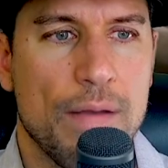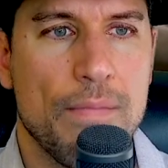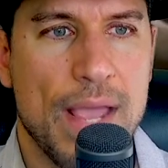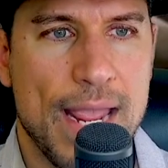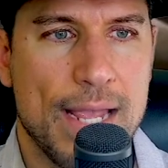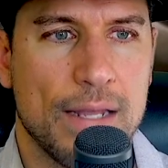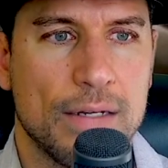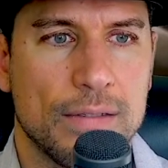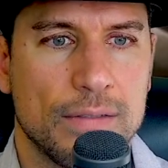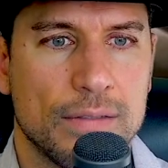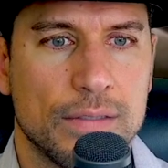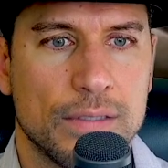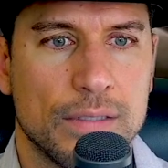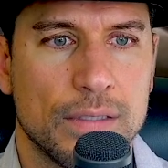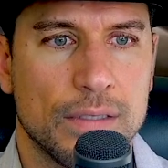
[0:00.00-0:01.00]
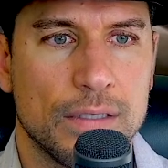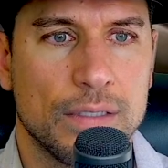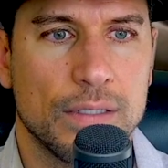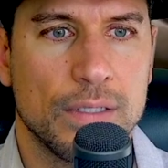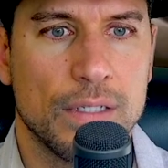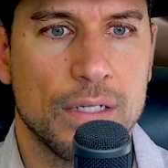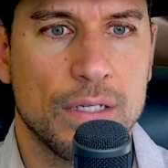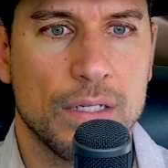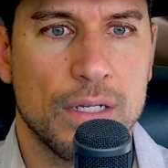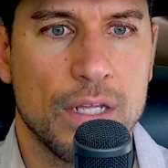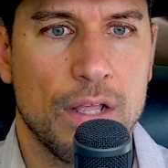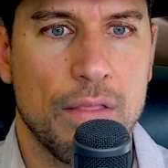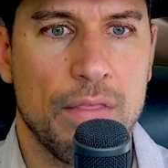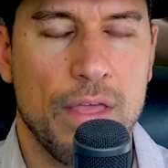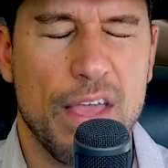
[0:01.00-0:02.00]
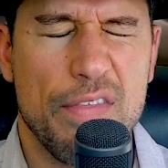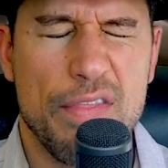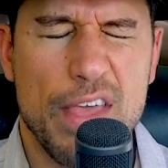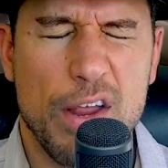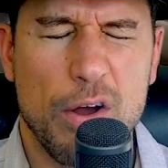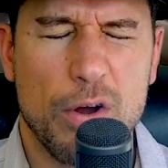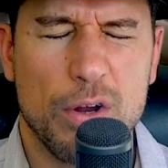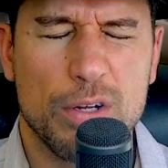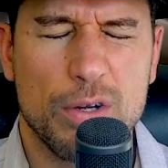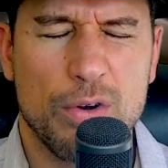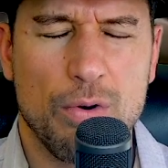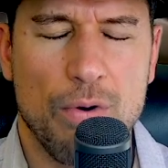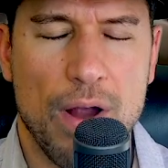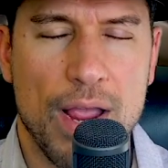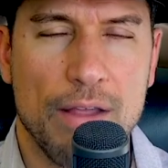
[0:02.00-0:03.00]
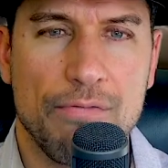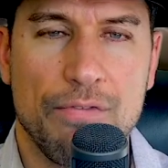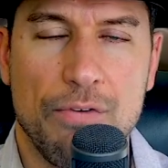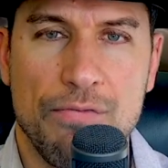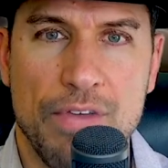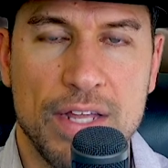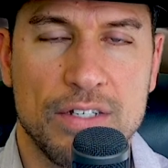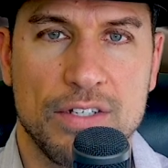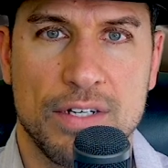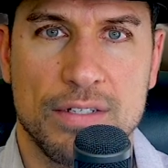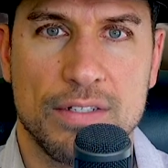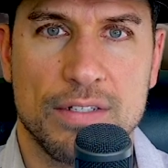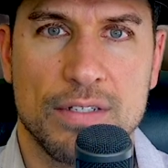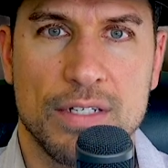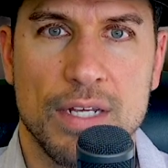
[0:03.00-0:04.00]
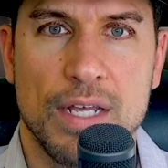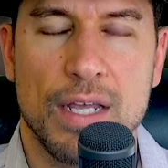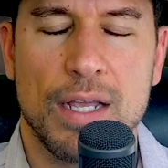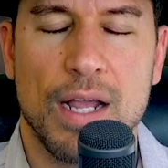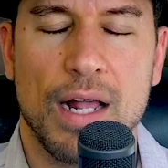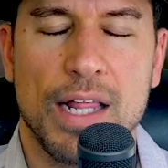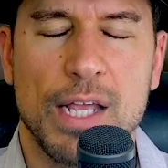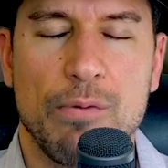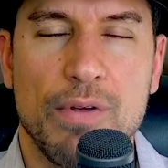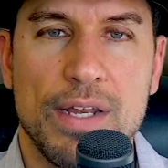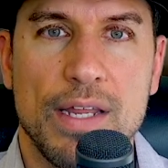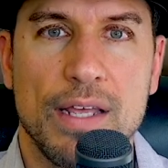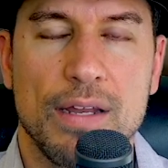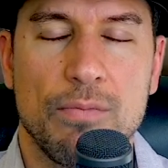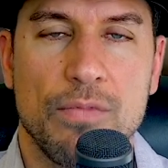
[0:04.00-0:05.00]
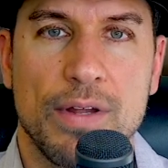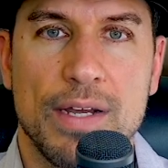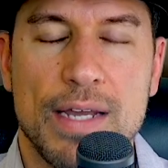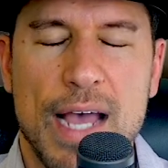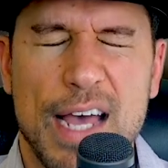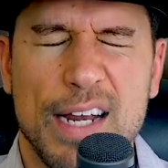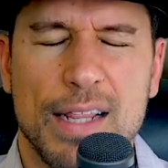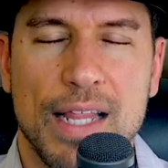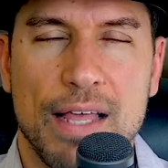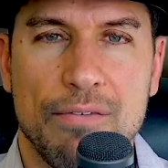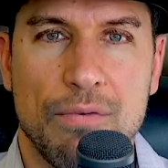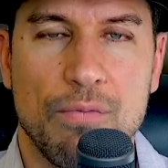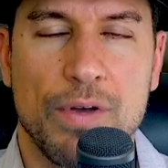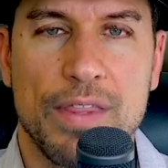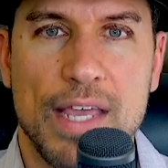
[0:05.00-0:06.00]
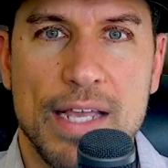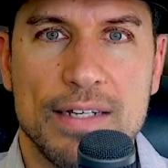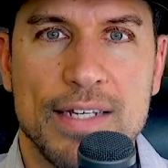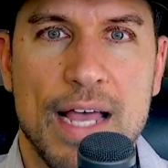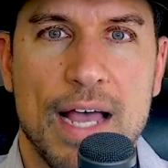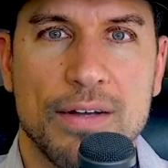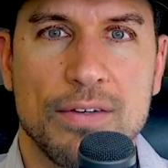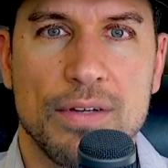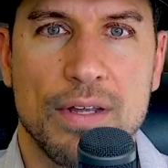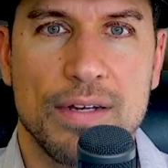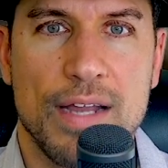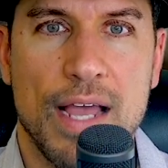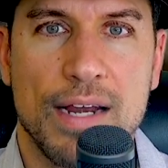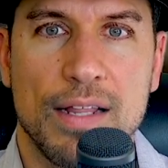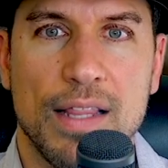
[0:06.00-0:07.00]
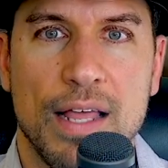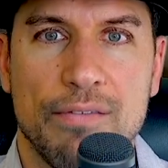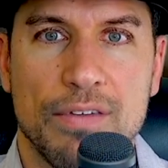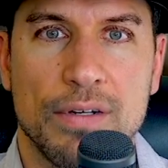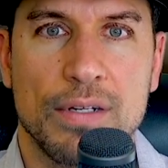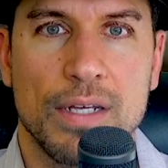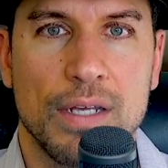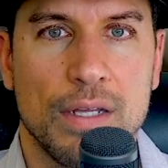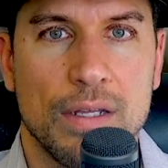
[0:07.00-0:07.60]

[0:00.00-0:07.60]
man, and they are crying for vengeance, kind of like we did when 9/11, when they attacked 9/11,